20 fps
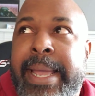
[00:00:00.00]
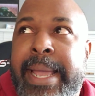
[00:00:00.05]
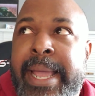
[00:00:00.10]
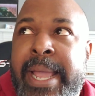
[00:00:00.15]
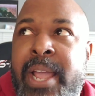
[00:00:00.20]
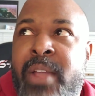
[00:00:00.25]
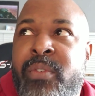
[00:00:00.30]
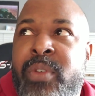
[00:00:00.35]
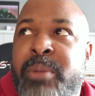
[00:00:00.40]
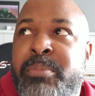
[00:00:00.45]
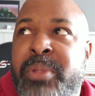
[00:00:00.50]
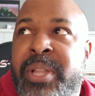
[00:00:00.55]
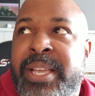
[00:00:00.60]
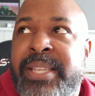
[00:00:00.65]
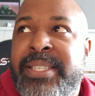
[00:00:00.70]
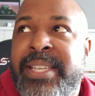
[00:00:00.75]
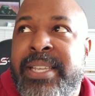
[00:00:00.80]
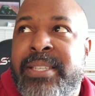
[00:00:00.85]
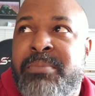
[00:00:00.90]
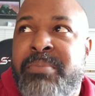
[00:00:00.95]
Every
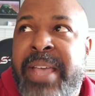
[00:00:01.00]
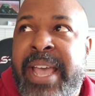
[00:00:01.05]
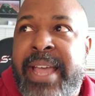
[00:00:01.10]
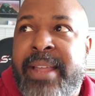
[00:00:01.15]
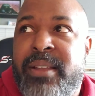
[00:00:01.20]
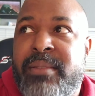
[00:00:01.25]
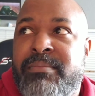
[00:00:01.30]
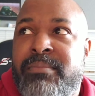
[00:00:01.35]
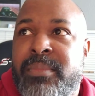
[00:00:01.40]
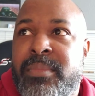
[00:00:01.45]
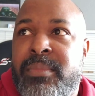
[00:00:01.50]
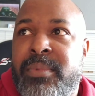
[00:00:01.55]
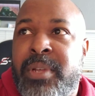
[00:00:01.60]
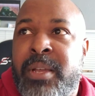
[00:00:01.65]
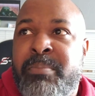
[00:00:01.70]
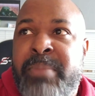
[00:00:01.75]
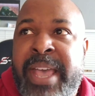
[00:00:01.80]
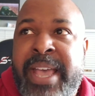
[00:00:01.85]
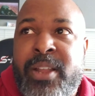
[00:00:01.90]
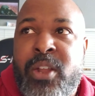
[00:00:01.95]
place has bad
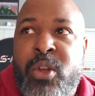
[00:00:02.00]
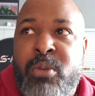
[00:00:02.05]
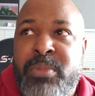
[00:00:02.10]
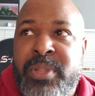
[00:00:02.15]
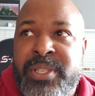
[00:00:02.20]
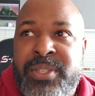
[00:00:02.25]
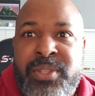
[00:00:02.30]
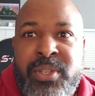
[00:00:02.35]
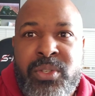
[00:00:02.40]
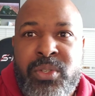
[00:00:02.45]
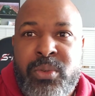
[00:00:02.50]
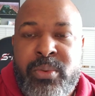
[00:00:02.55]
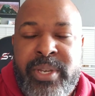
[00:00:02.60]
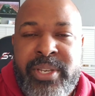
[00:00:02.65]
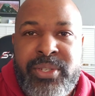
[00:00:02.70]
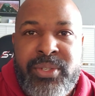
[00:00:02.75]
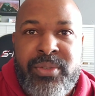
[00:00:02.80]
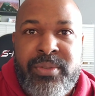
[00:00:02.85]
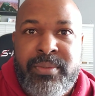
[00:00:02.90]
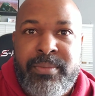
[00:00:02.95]
a bad homeless
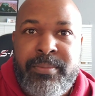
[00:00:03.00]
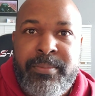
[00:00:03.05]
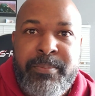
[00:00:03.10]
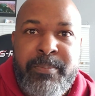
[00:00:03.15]
situation.